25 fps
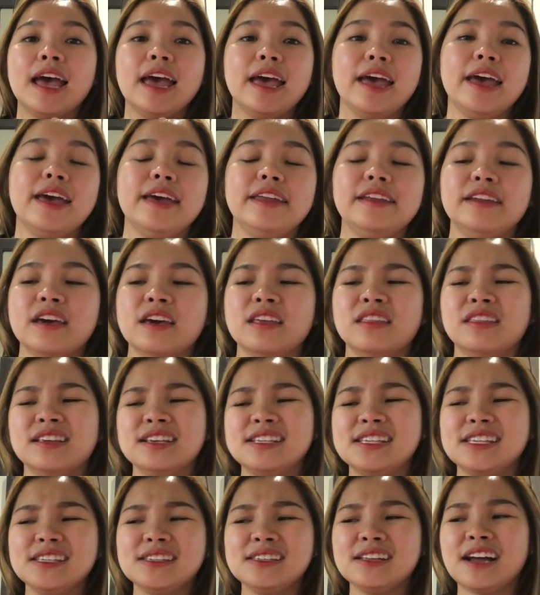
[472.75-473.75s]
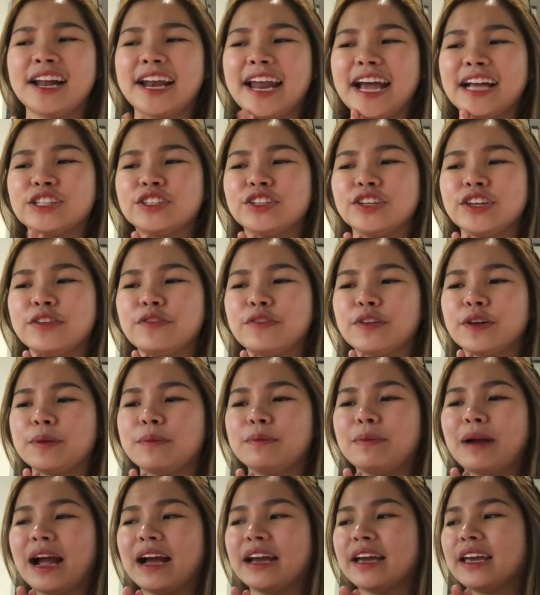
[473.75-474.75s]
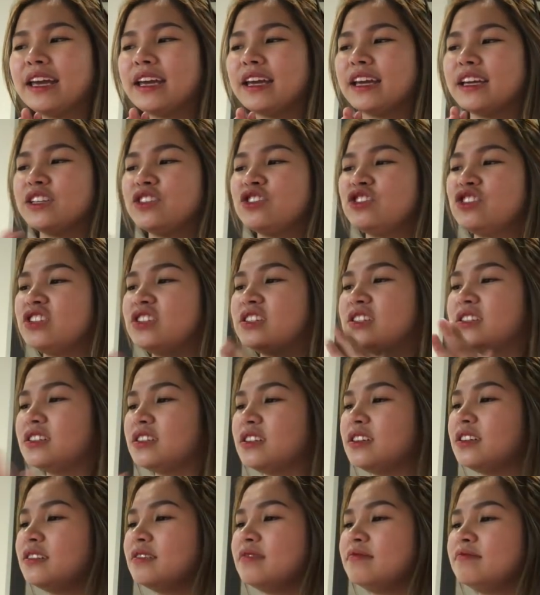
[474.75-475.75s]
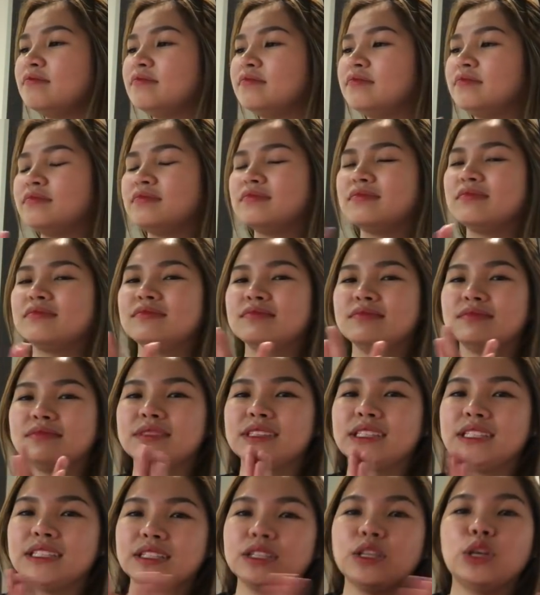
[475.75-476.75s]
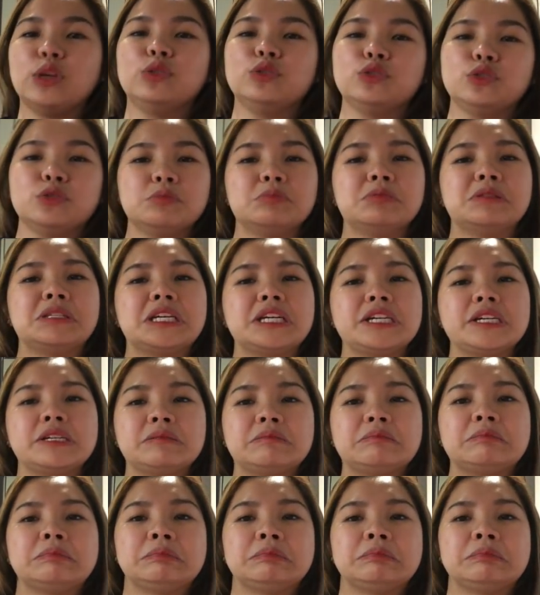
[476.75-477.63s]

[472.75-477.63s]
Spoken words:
And this is not actually for bragging, it's just YouTube thing.